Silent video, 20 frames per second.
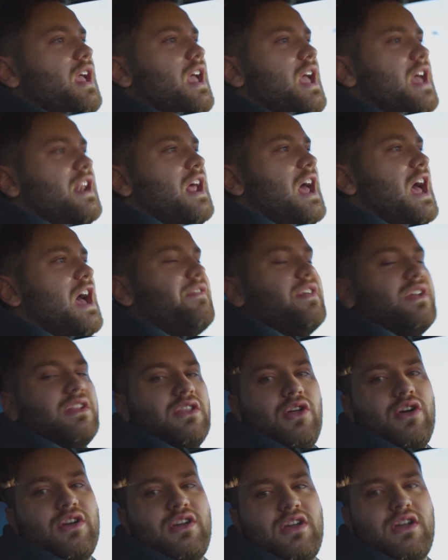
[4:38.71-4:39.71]
and have it
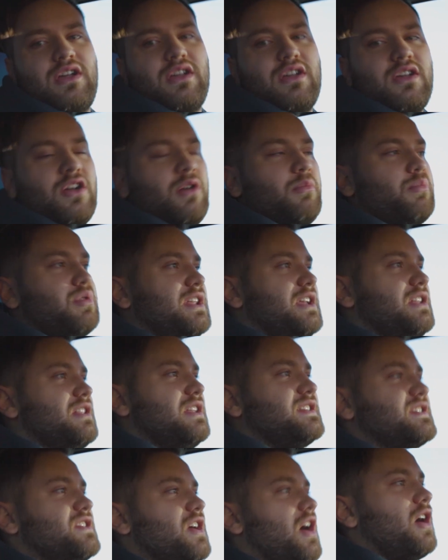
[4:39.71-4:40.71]
look
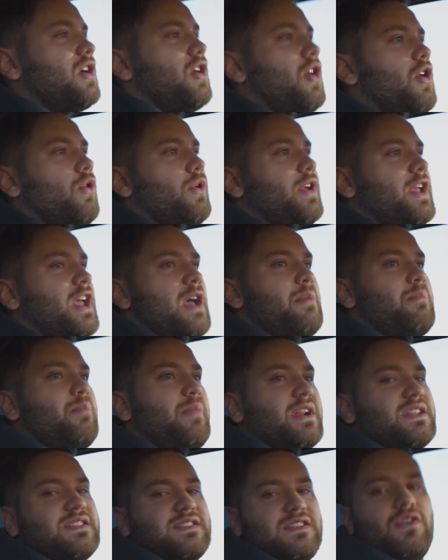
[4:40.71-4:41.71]
completely stock OEM
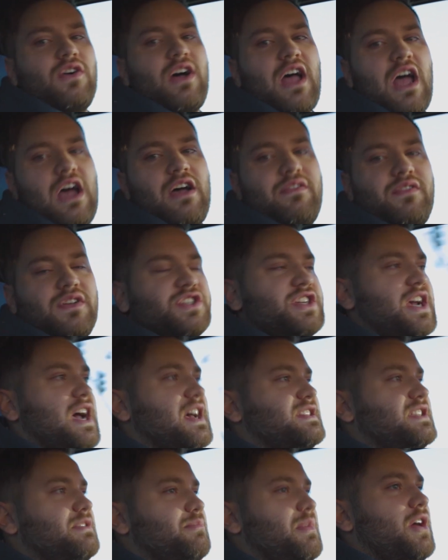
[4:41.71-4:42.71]
but still have the
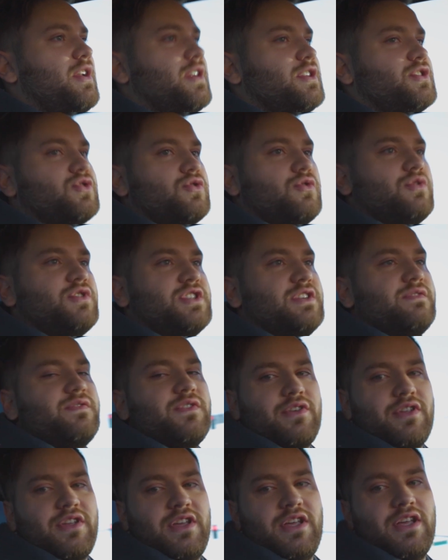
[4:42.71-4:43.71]
chassis mounted short
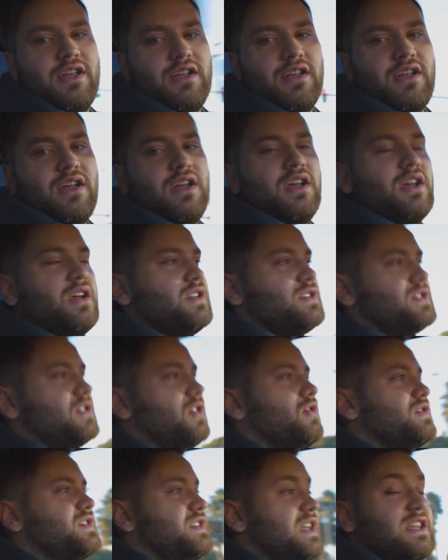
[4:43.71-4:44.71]
shifter kit.
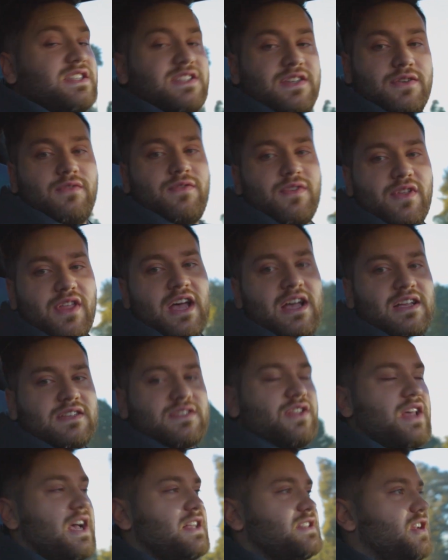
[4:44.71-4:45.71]
So stay tuned for that.
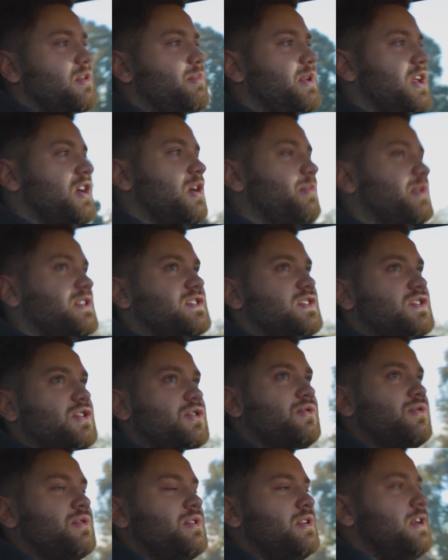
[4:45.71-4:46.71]
So that's going to be coming
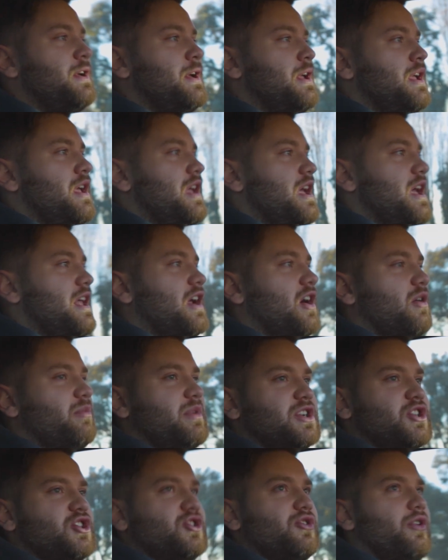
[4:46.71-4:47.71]
soon, and I'll
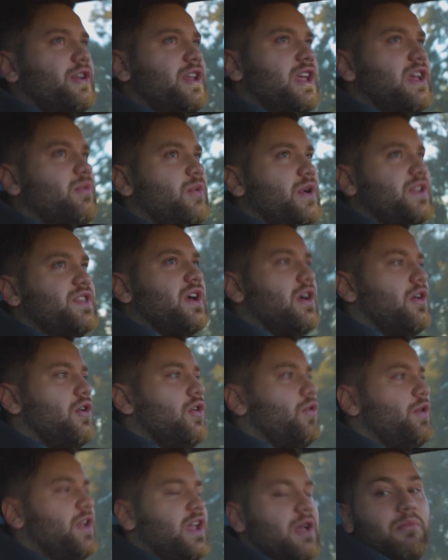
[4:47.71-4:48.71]
be showing it with the
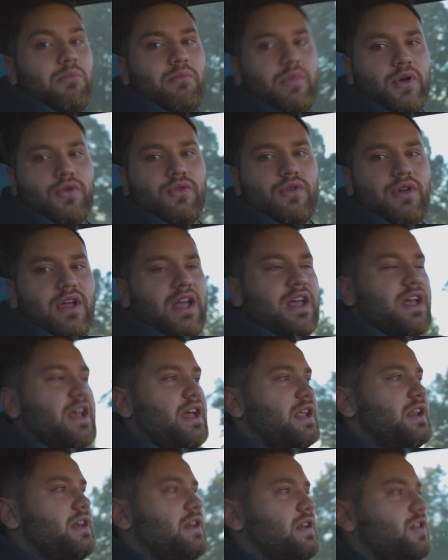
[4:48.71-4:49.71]
OEM boot
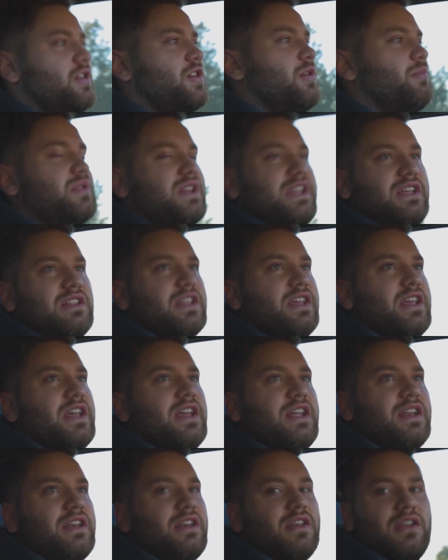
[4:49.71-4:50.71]
and completely
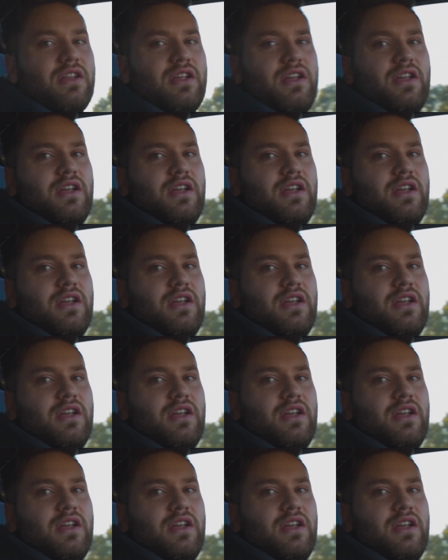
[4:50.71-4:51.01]
hidden,